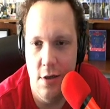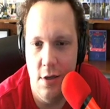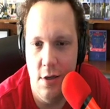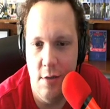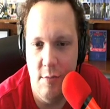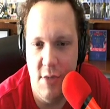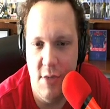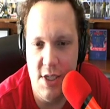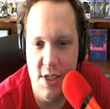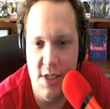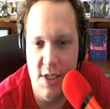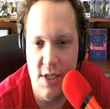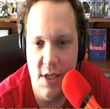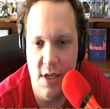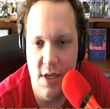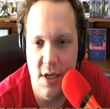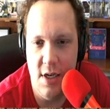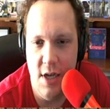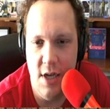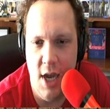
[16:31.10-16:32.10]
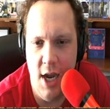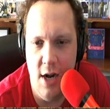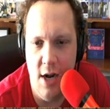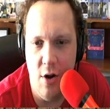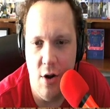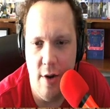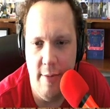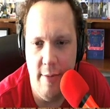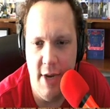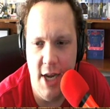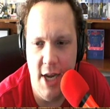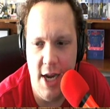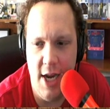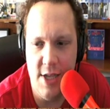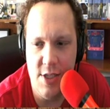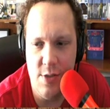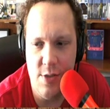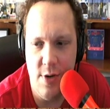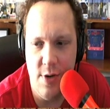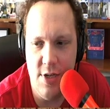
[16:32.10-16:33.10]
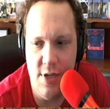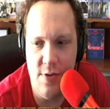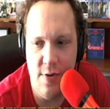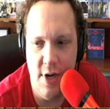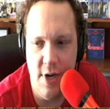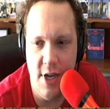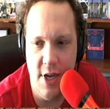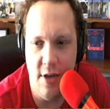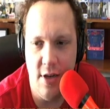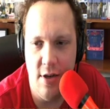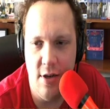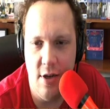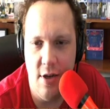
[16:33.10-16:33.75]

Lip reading: But I don't know. I mean, hey, it's 2020.